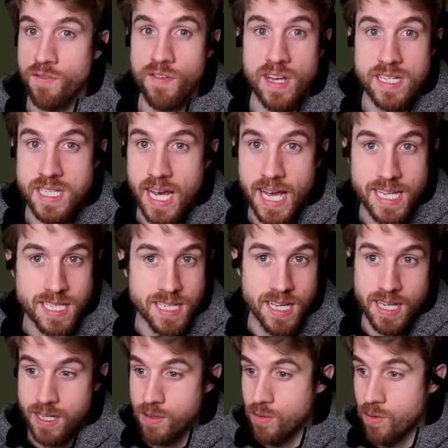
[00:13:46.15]

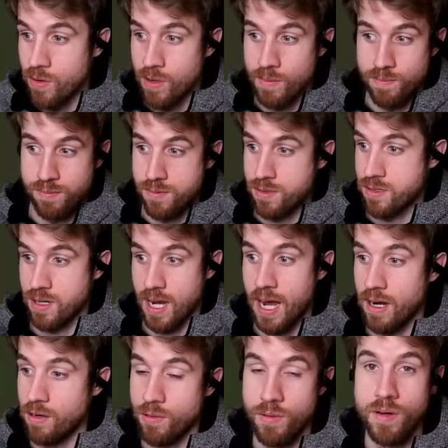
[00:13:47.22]
Fantastic or I
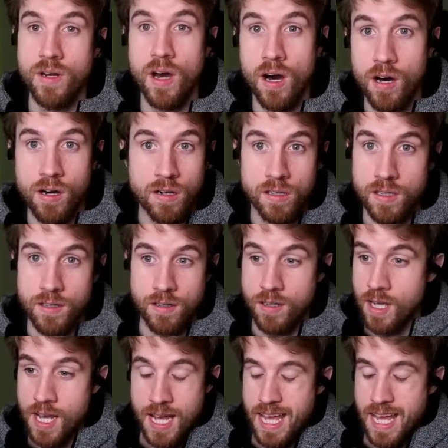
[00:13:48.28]
don't know, Null, or